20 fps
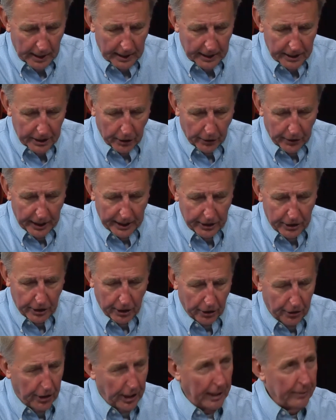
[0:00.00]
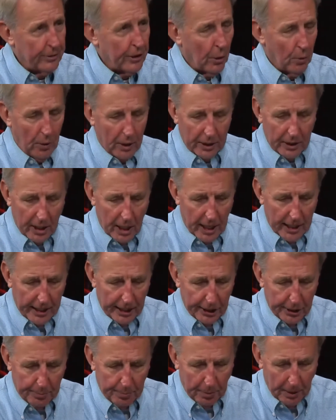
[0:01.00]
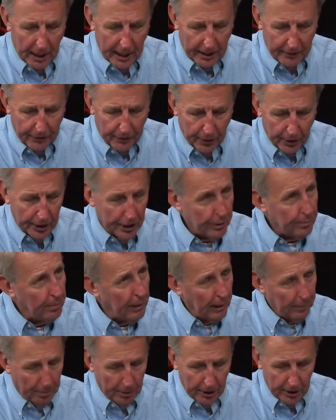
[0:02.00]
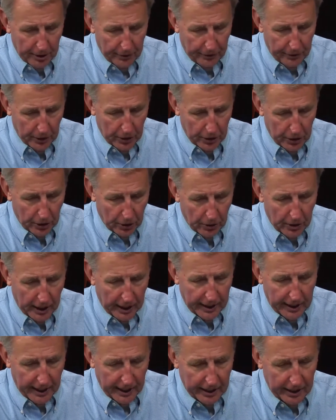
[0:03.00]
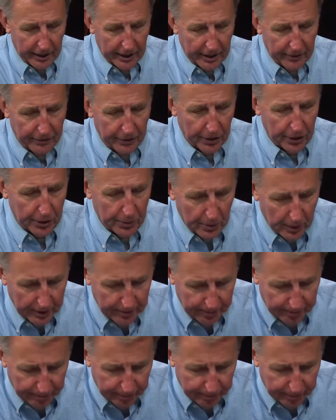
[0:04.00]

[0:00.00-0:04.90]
these the themes of what God has planned for his people in the future. Okay, Katie, you get the first one?